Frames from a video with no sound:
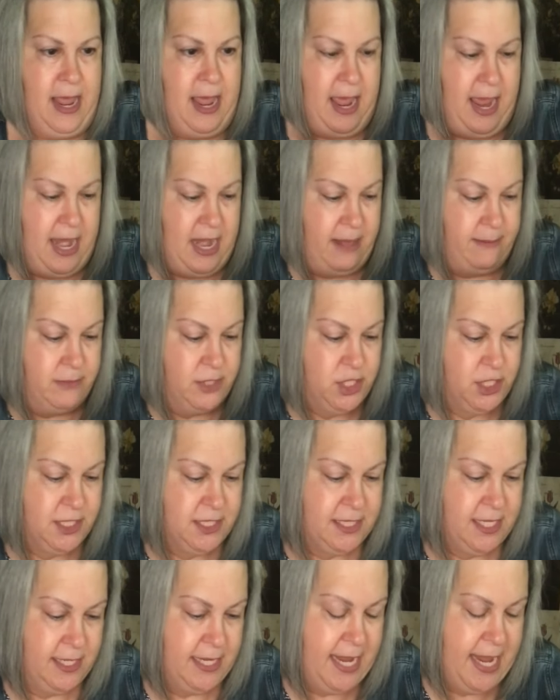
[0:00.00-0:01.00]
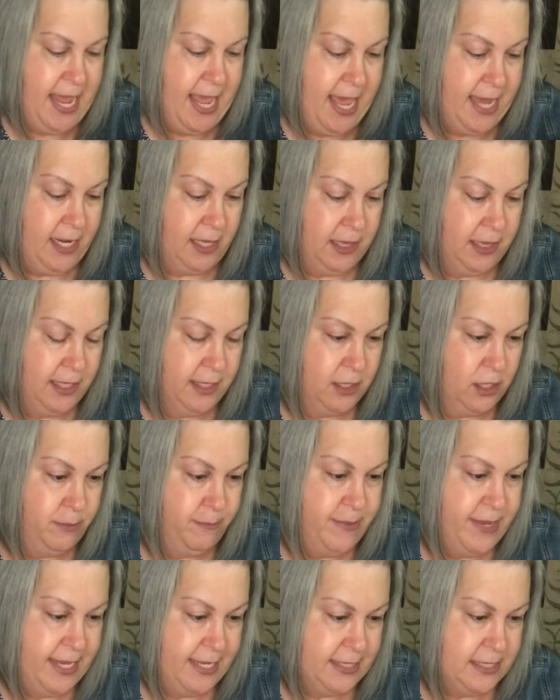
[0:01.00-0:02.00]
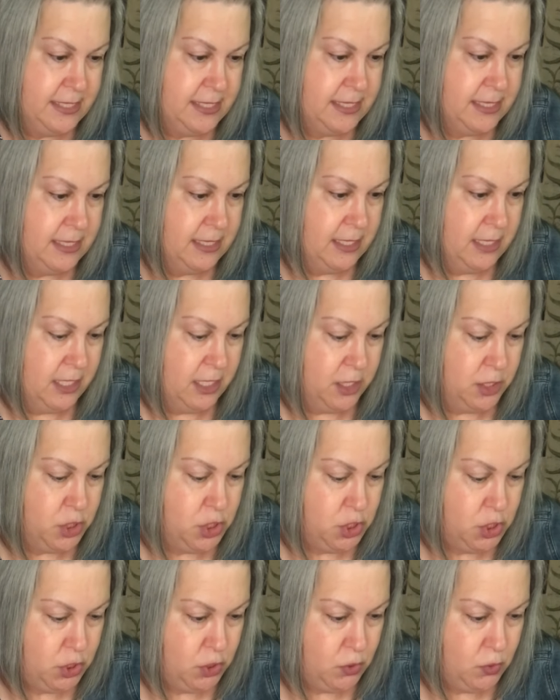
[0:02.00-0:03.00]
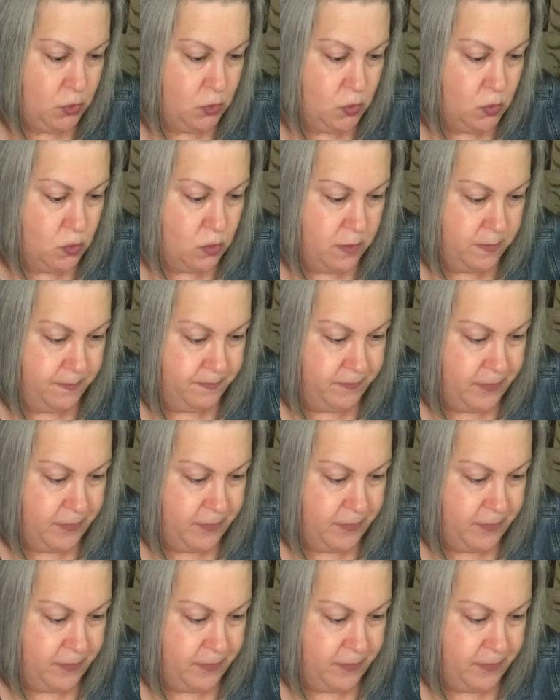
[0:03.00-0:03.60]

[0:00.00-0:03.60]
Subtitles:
and I'm just going to add a little bit to